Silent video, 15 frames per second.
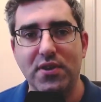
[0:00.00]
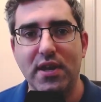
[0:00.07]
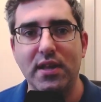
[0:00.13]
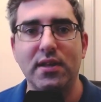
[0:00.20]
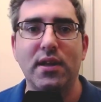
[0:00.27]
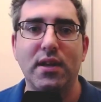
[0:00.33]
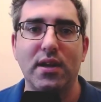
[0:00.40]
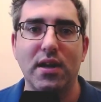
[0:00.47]

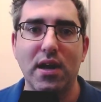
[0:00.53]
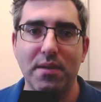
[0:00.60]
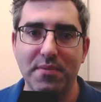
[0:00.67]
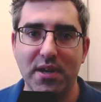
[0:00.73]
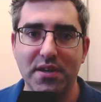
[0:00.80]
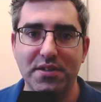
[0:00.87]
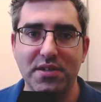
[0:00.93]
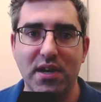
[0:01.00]
Israel,
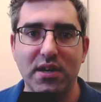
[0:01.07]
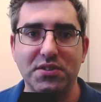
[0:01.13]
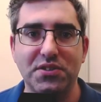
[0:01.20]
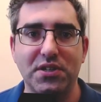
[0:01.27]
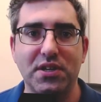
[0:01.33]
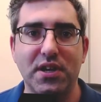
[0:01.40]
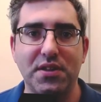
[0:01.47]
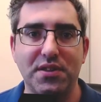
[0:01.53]
I'm not a
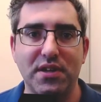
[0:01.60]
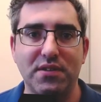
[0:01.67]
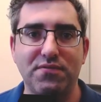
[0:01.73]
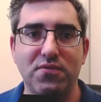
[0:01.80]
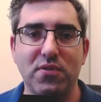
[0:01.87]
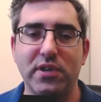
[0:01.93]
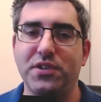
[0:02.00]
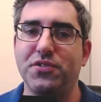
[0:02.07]
doctor, and
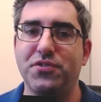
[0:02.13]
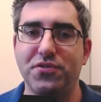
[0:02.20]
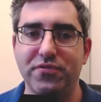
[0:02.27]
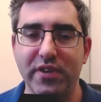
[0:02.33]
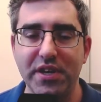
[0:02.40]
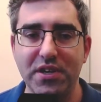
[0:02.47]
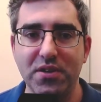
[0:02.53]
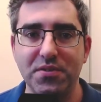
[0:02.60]
therefore you
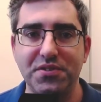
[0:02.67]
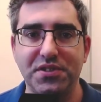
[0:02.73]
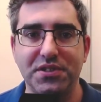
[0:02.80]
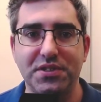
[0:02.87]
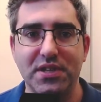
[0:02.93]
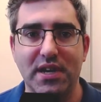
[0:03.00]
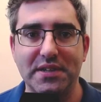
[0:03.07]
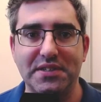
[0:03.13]
should really go to
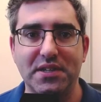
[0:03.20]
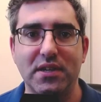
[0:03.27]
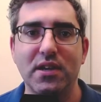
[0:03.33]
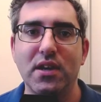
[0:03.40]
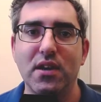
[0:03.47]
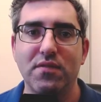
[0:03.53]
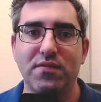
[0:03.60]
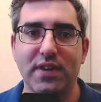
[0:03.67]
your
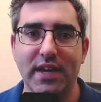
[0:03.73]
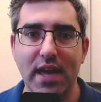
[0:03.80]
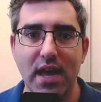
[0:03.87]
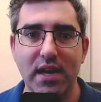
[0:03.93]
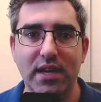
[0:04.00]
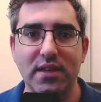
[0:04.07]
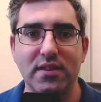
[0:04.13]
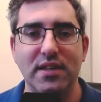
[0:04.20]
doctor for
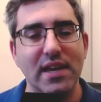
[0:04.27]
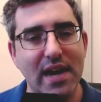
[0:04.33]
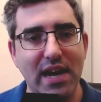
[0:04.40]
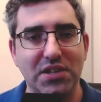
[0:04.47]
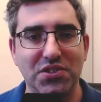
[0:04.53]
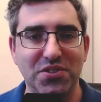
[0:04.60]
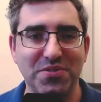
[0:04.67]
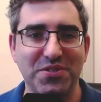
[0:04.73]
getting the
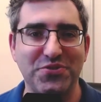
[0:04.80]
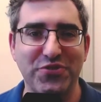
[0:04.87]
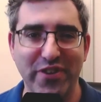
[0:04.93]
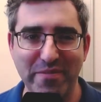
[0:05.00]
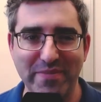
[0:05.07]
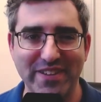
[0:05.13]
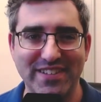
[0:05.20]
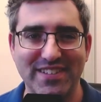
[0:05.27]
actual
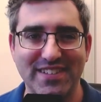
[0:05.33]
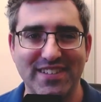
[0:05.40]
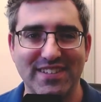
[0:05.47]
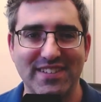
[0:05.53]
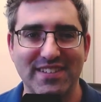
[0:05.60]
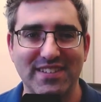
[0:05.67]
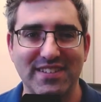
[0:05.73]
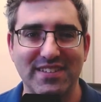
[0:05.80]
treatment.
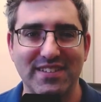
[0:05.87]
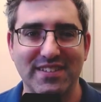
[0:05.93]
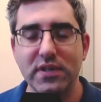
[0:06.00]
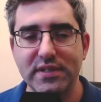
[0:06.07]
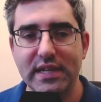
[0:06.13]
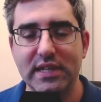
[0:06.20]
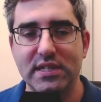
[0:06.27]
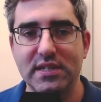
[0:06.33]

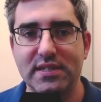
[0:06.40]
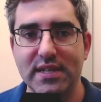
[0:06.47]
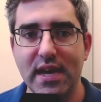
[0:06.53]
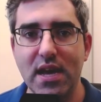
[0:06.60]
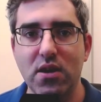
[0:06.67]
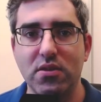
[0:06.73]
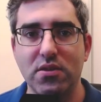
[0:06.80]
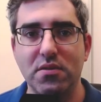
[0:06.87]
First thing to
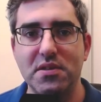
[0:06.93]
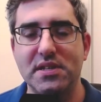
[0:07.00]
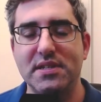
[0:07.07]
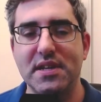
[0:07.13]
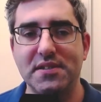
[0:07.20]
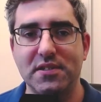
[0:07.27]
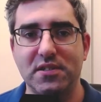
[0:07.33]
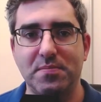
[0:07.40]
say, although
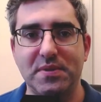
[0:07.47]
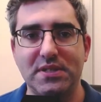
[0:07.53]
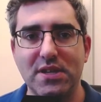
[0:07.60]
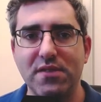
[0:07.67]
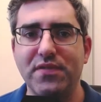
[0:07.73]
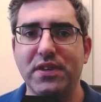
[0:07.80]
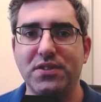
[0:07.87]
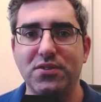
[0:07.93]
this isn't
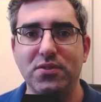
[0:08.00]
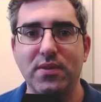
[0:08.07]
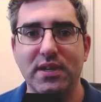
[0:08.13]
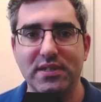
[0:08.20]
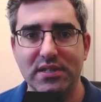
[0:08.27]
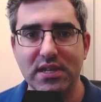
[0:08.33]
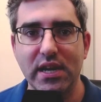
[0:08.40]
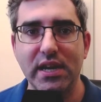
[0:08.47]
specific to
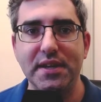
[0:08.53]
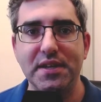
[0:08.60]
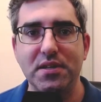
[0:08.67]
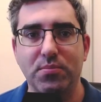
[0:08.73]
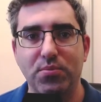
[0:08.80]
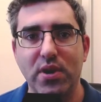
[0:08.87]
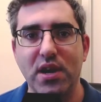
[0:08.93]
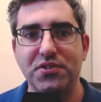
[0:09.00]
anxiety,
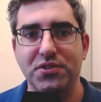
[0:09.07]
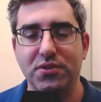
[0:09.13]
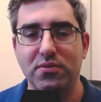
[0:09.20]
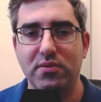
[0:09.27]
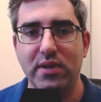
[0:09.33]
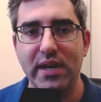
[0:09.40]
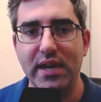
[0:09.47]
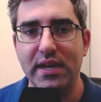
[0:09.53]
depression,
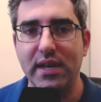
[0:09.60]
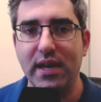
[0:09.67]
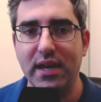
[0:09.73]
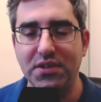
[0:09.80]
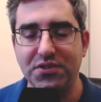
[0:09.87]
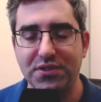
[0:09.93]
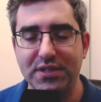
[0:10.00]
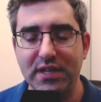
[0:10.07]
or
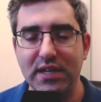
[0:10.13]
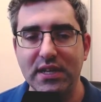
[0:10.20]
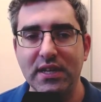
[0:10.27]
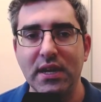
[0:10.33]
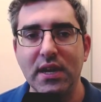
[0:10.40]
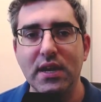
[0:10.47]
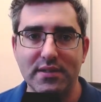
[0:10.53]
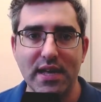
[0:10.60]

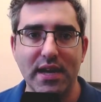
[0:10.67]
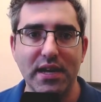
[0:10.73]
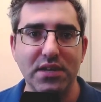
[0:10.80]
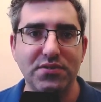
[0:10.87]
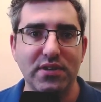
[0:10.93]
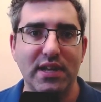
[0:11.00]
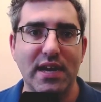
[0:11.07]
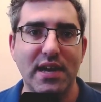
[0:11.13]
ADHD, is that
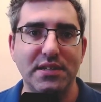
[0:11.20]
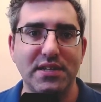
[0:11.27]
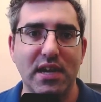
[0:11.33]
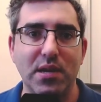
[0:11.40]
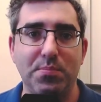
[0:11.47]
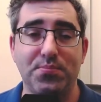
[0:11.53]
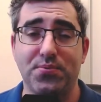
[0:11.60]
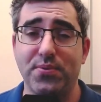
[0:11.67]
Israel has
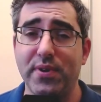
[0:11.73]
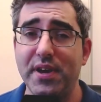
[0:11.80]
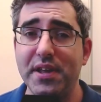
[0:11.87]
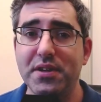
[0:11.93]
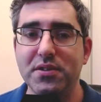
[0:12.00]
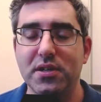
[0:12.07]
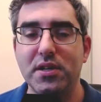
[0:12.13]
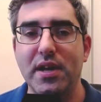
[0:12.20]
a
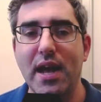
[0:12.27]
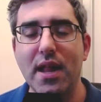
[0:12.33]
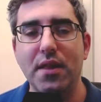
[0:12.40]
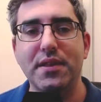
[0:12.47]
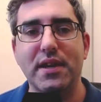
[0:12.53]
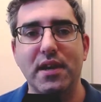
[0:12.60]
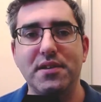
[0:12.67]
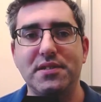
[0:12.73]
pretty good
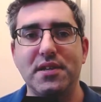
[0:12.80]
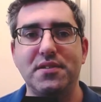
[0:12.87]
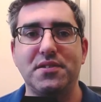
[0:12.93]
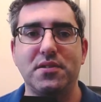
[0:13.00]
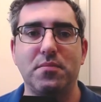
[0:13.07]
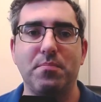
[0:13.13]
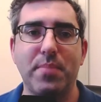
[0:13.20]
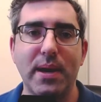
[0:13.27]
healthcare
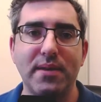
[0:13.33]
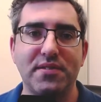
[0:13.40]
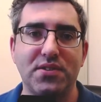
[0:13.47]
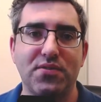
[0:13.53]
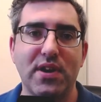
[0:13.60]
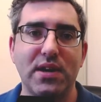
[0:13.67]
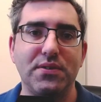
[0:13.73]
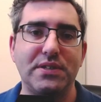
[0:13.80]
system
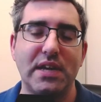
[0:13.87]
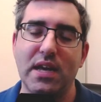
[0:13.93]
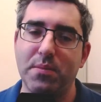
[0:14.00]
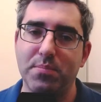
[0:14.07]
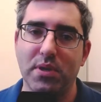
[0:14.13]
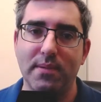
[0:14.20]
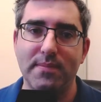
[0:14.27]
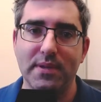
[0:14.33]
based around
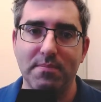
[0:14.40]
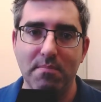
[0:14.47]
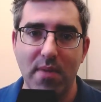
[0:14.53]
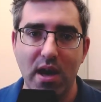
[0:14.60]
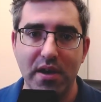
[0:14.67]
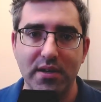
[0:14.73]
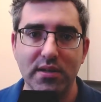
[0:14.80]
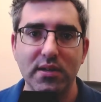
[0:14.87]
a public
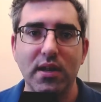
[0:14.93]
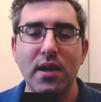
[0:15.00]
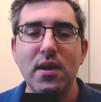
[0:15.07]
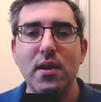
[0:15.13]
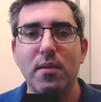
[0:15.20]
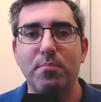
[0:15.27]
model.